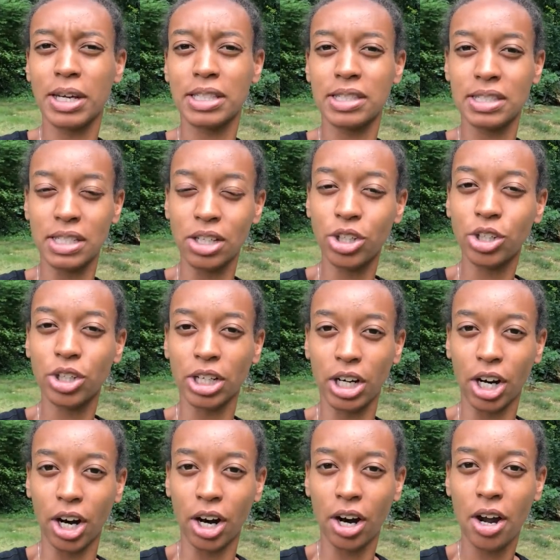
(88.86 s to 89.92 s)
senior
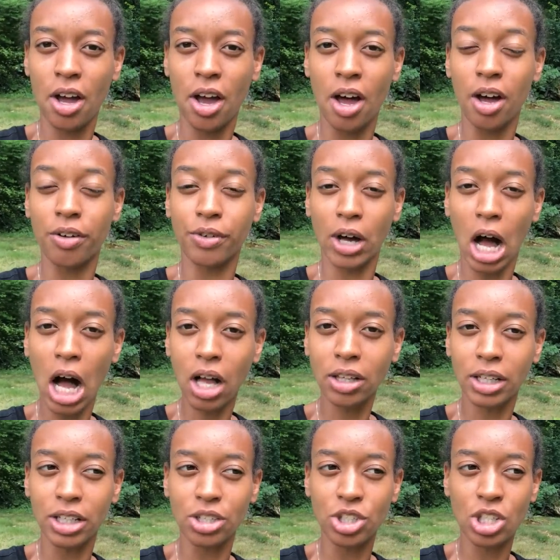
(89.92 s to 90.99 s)
year of
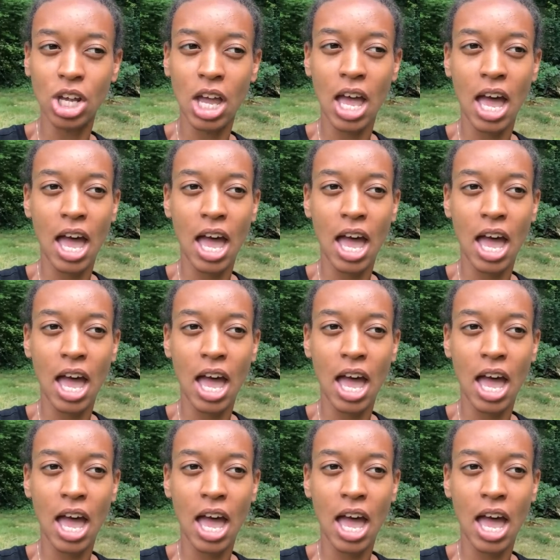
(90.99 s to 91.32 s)
college,